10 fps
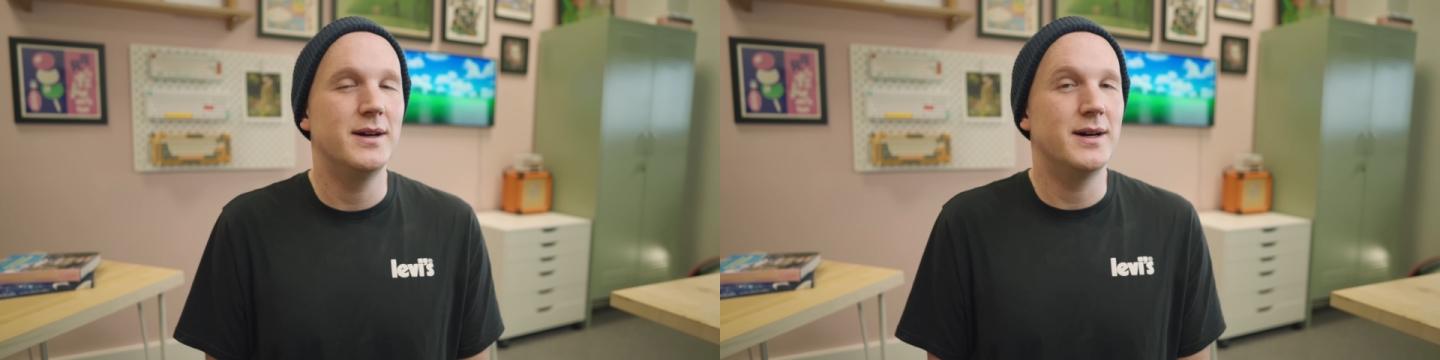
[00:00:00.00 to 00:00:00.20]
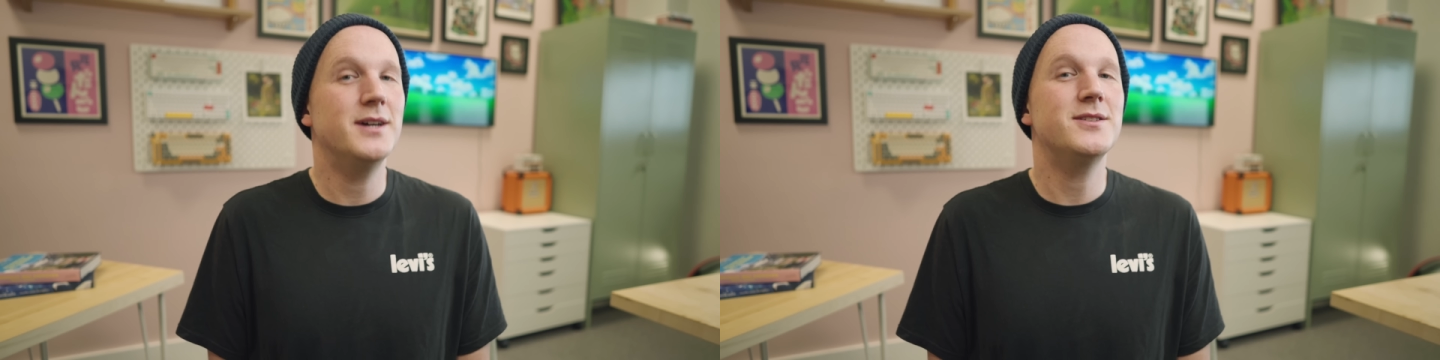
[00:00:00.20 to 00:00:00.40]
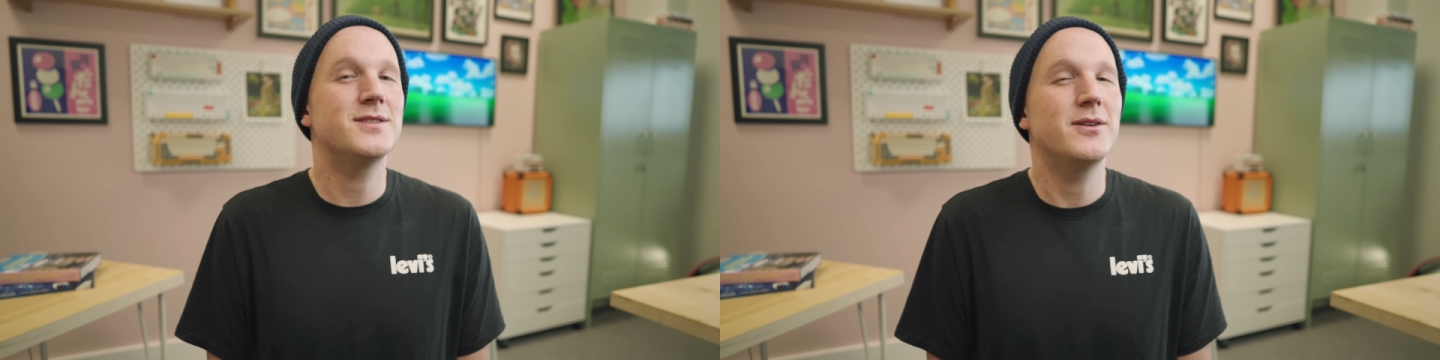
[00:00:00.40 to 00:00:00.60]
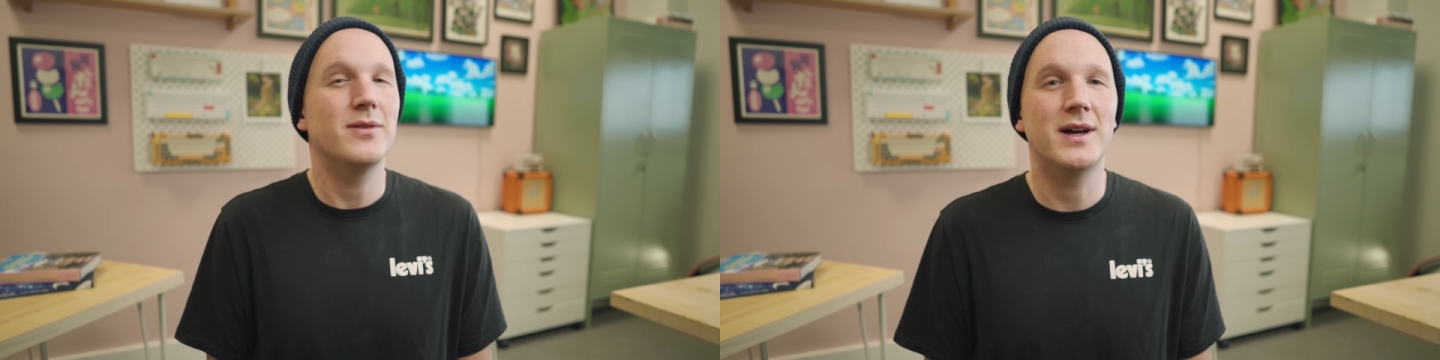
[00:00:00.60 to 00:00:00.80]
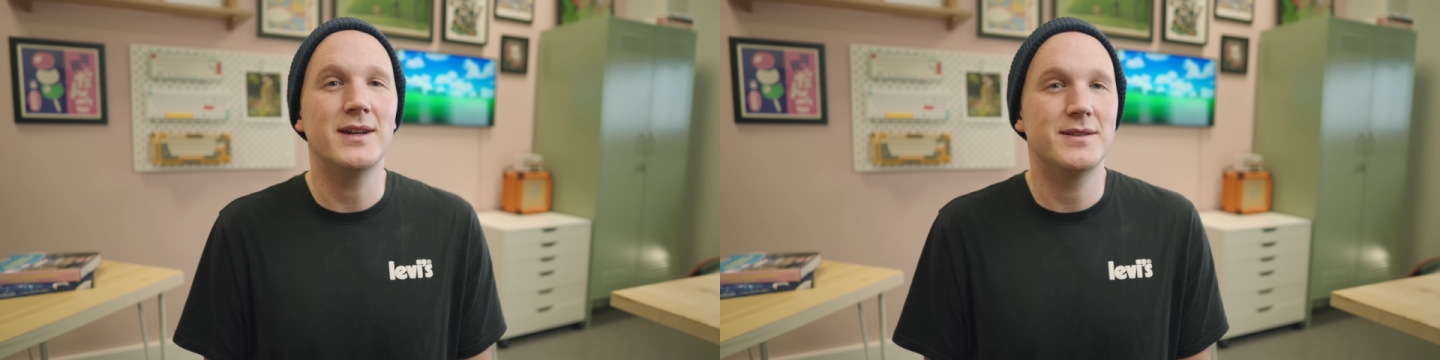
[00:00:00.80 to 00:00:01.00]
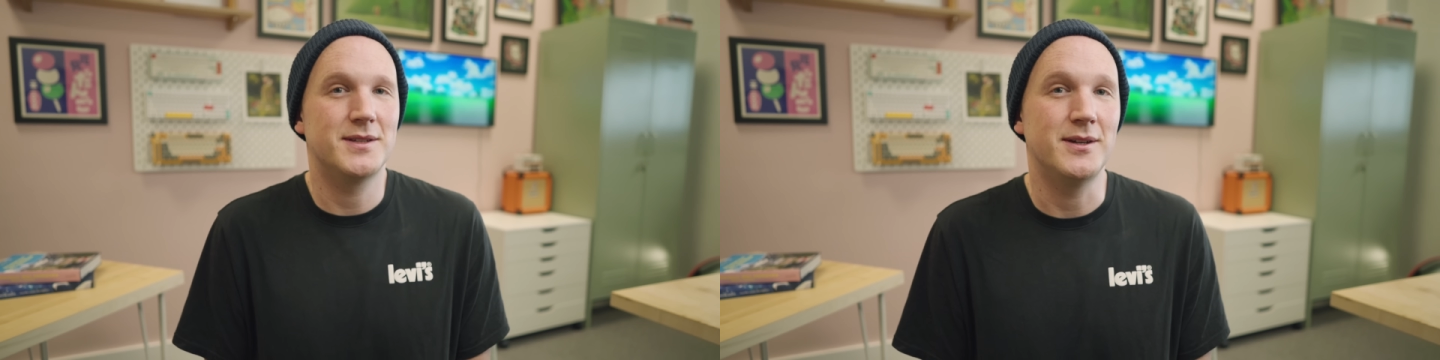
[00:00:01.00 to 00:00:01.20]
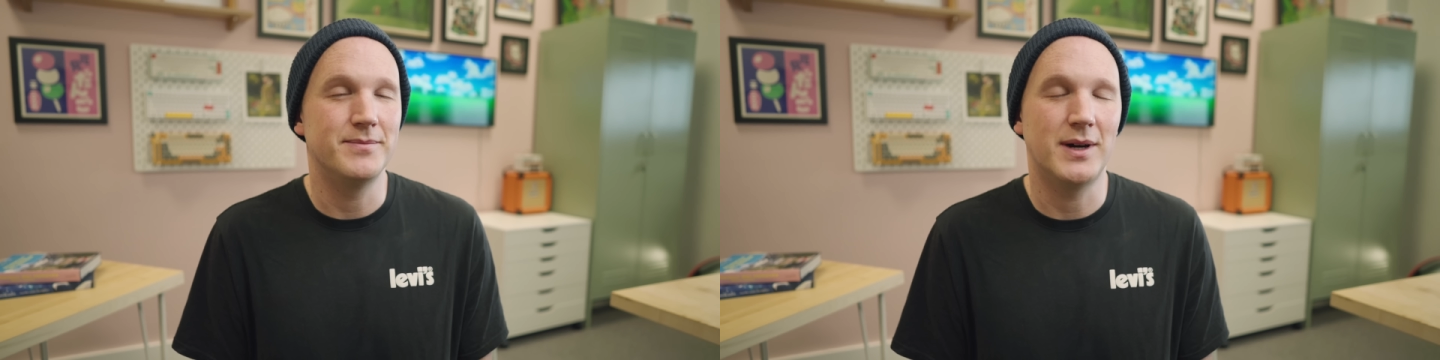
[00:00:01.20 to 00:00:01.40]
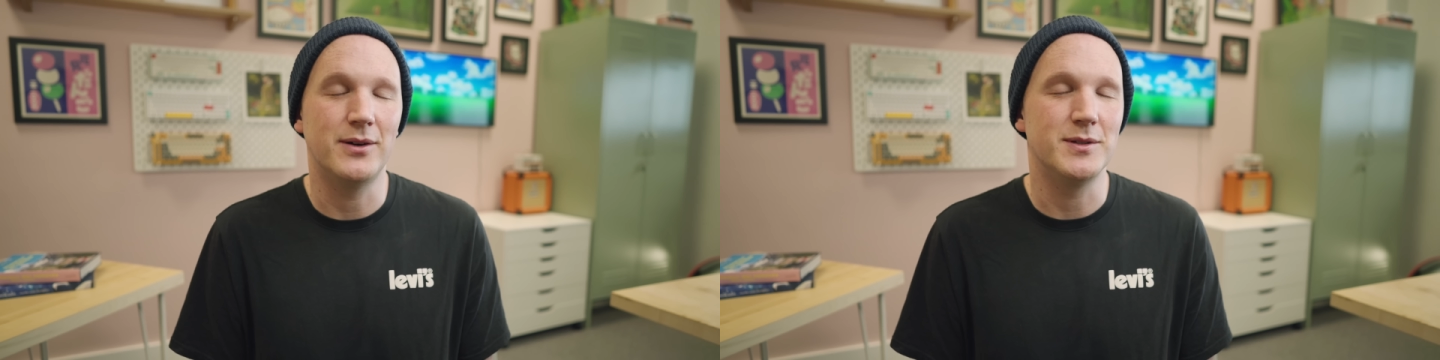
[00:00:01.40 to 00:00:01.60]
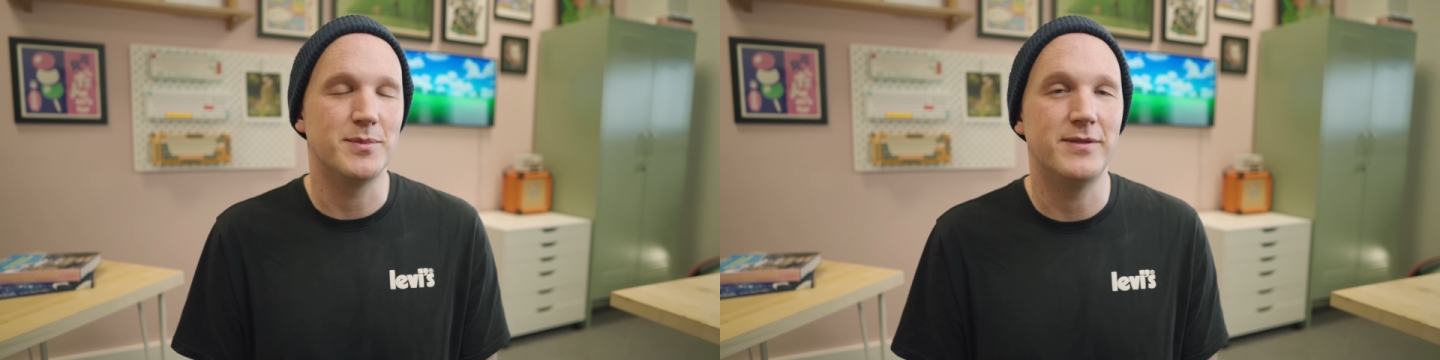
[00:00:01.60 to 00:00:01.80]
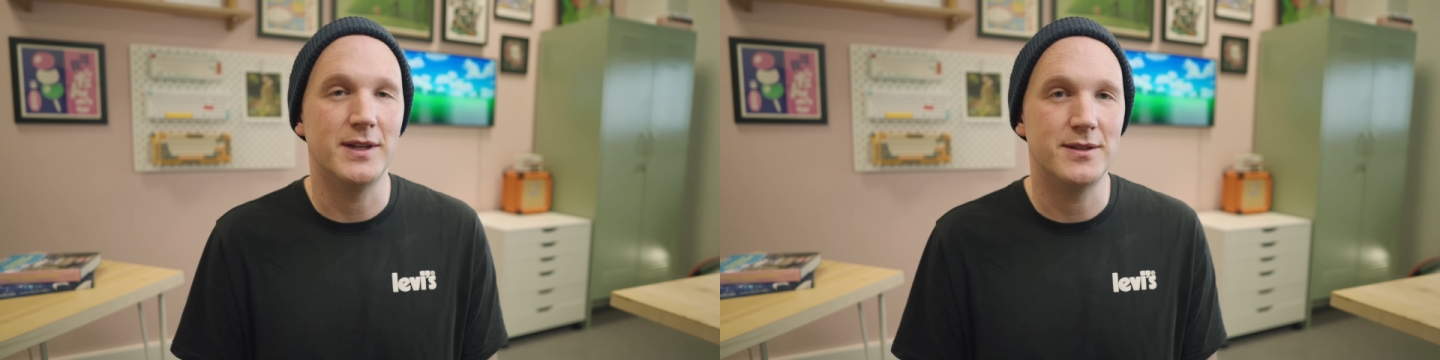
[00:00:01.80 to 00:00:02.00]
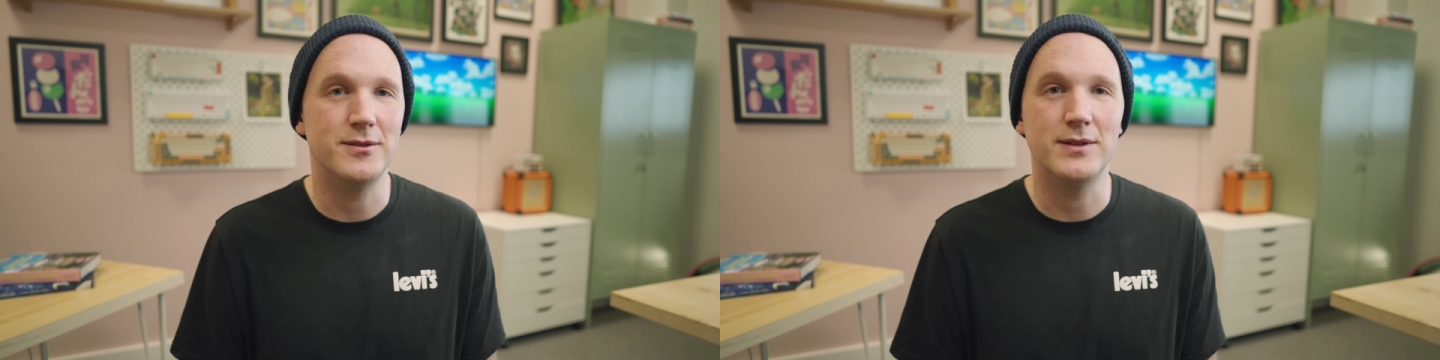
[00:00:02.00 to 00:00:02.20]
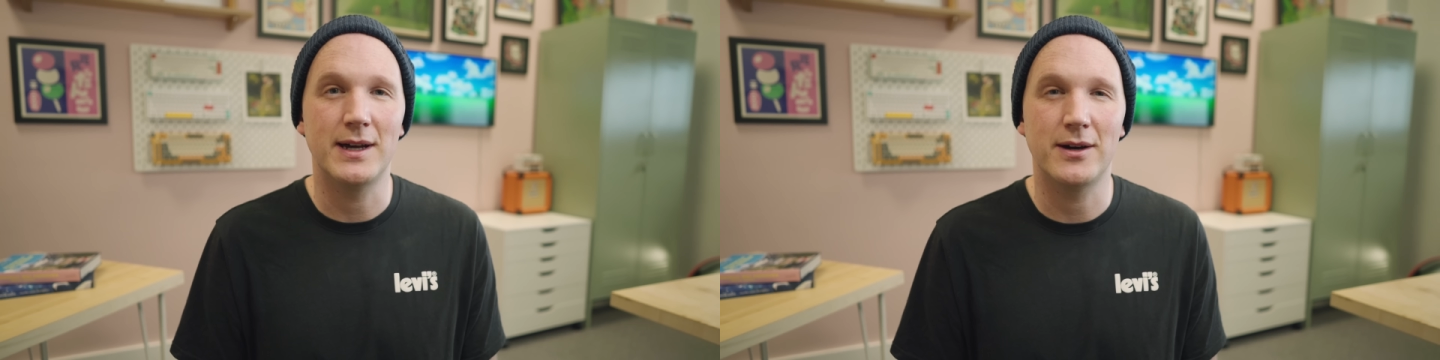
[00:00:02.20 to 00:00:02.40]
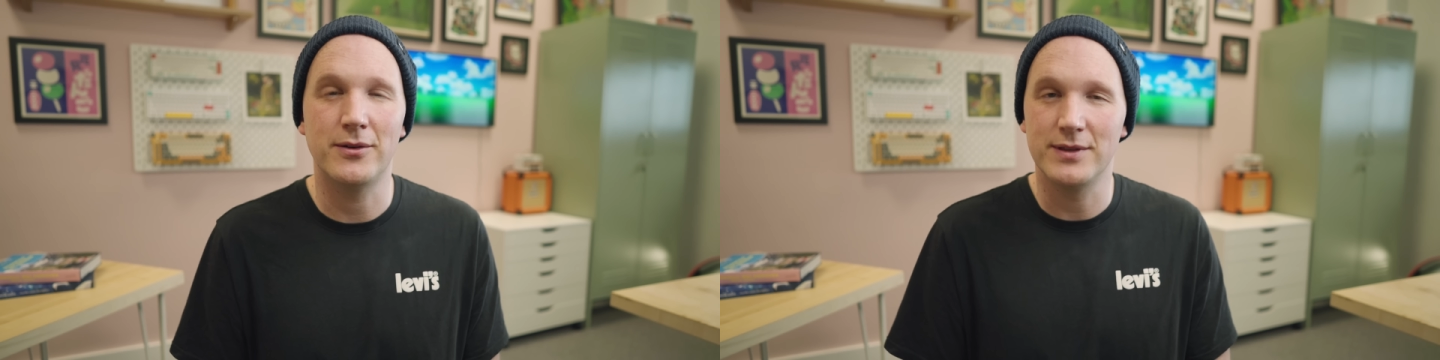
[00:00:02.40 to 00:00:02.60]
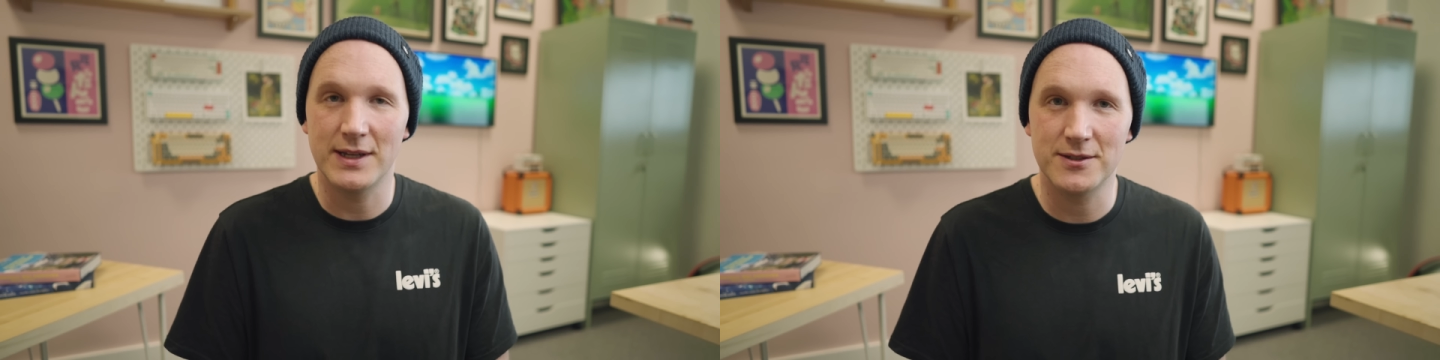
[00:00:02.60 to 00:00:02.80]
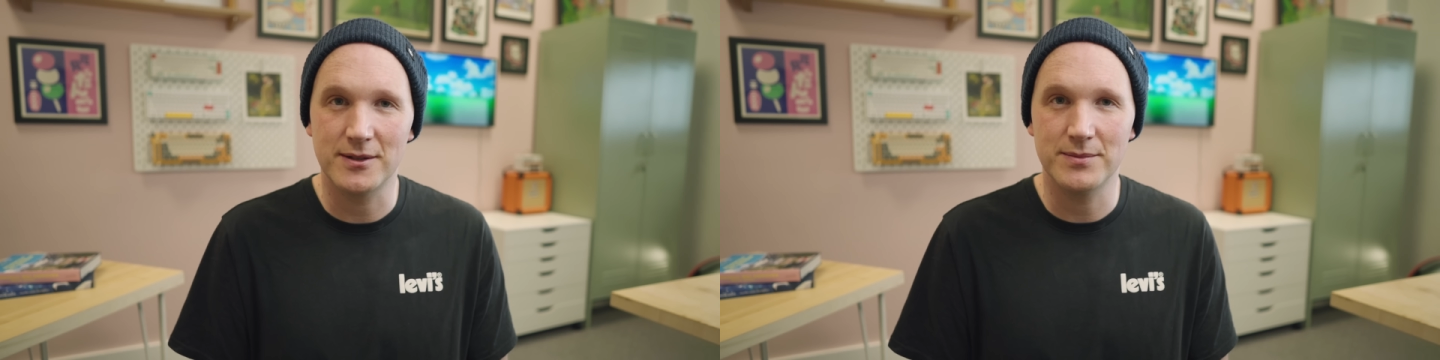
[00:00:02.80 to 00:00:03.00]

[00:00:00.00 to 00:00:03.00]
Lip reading: I just don't like, so I always prefer to do that on desktop